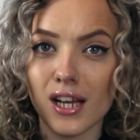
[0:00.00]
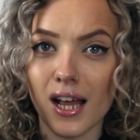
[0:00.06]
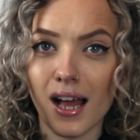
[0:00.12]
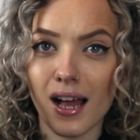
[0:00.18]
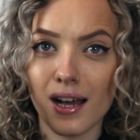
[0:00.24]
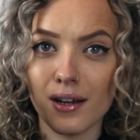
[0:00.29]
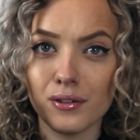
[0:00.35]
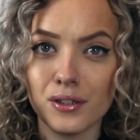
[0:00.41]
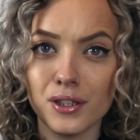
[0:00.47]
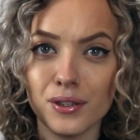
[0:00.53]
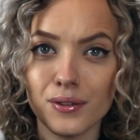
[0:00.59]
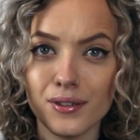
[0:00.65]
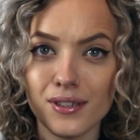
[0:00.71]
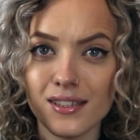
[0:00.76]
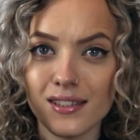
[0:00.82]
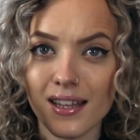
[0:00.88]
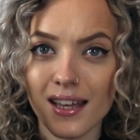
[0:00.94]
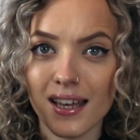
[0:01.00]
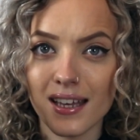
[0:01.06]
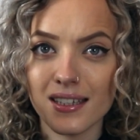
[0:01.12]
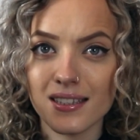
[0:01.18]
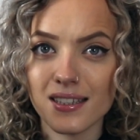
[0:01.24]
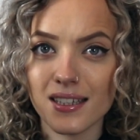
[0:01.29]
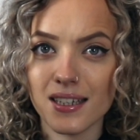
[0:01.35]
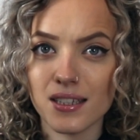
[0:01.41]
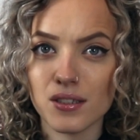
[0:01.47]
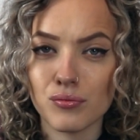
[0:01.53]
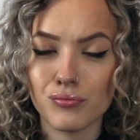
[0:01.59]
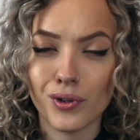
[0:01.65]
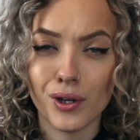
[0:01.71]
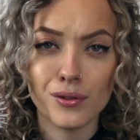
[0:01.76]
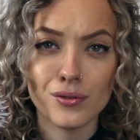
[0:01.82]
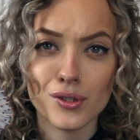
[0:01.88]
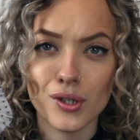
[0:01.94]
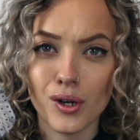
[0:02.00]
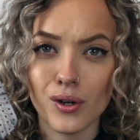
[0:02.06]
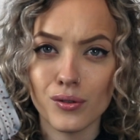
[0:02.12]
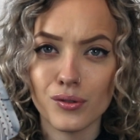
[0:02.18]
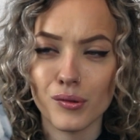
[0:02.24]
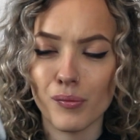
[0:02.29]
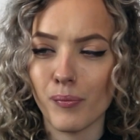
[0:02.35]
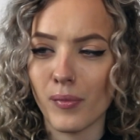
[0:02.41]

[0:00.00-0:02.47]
How cute is this? It's rose gold